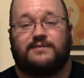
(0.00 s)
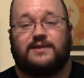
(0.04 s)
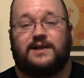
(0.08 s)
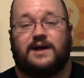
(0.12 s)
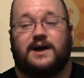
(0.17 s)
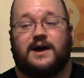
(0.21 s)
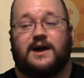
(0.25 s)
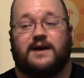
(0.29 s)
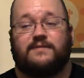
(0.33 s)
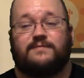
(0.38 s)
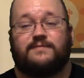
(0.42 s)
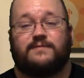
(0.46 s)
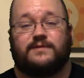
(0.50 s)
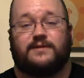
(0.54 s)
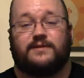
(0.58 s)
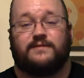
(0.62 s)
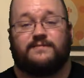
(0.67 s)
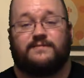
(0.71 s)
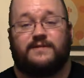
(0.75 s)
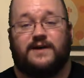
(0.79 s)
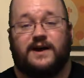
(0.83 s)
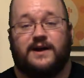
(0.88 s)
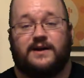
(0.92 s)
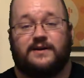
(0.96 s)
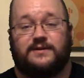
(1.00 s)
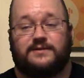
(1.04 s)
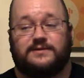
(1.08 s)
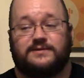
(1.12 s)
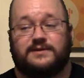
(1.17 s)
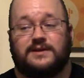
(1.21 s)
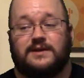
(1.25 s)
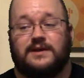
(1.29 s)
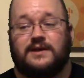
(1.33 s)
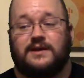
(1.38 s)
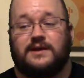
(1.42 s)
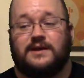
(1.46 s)
Live for the
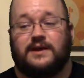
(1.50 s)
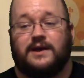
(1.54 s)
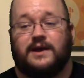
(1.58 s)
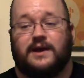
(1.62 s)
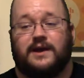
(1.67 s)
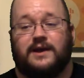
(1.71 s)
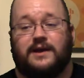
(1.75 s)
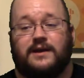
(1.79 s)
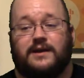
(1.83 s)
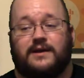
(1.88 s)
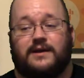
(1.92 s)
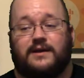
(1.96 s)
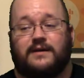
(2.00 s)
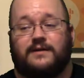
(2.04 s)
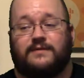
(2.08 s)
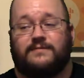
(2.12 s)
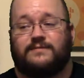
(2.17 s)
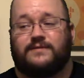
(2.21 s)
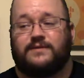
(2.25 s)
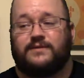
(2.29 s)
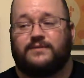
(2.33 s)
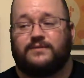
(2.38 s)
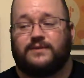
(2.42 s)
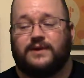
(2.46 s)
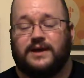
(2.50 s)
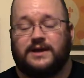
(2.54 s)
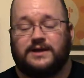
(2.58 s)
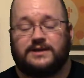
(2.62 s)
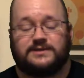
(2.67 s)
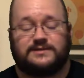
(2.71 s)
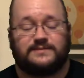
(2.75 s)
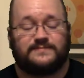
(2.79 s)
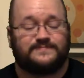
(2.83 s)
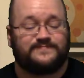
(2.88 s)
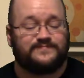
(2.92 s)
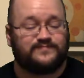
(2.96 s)
finals in a few
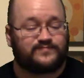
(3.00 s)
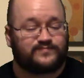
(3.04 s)
weeks.